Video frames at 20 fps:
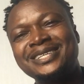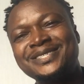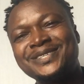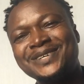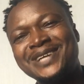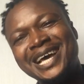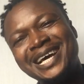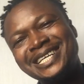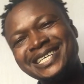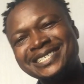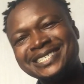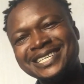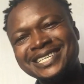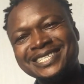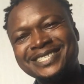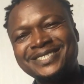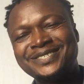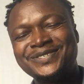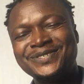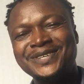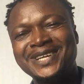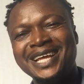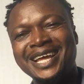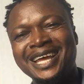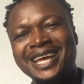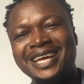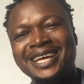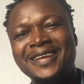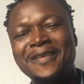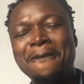So that is it
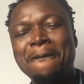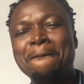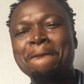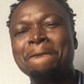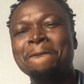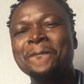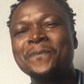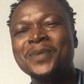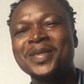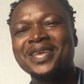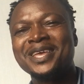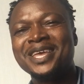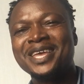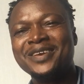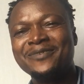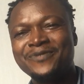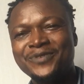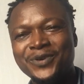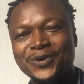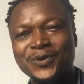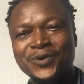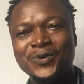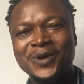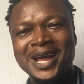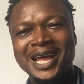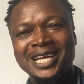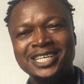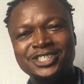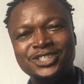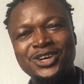today. If you
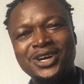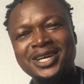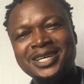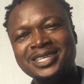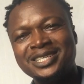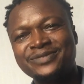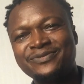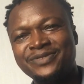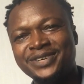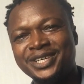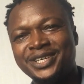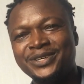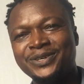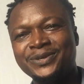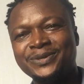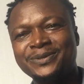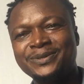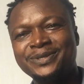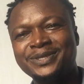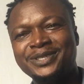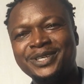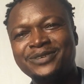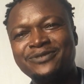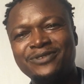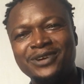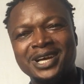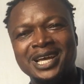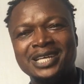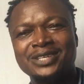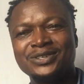enjoyed this video, don't
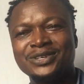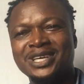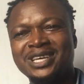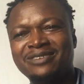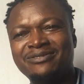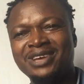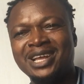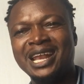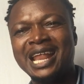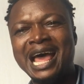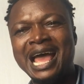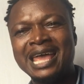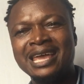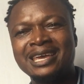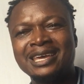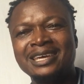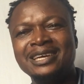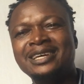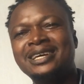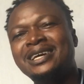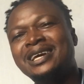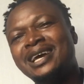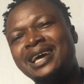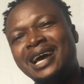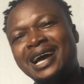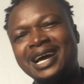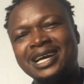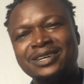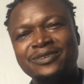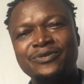forget to give a like.
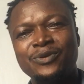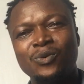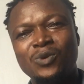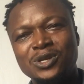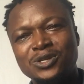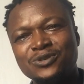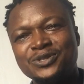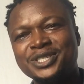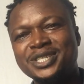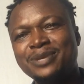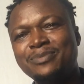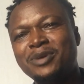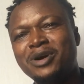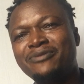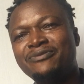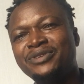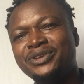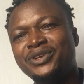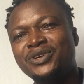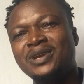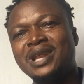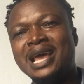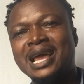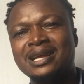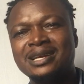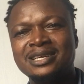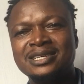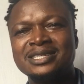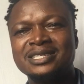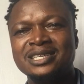And if you want to see more videos
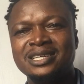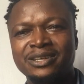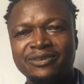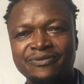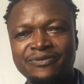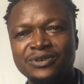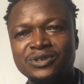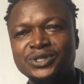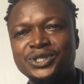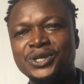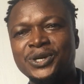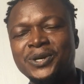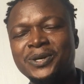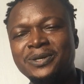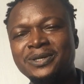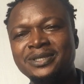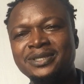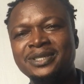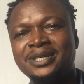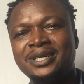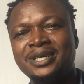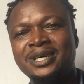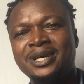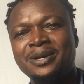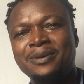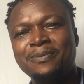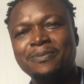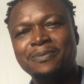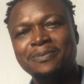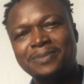like this in the future,
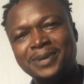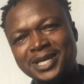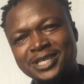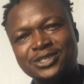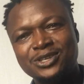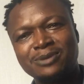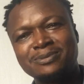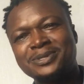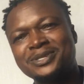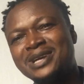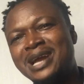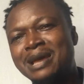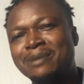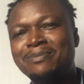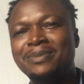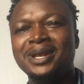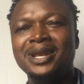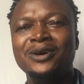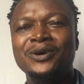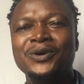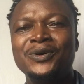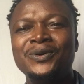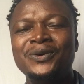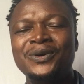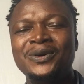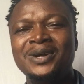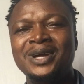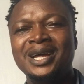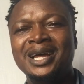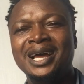please subscribe below
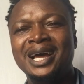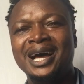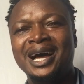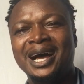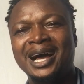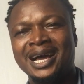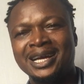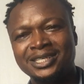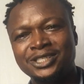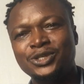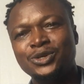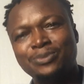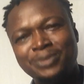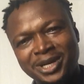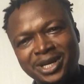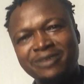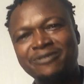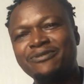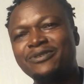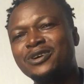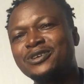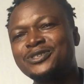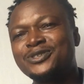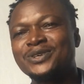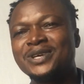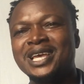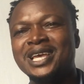and you'll be the first to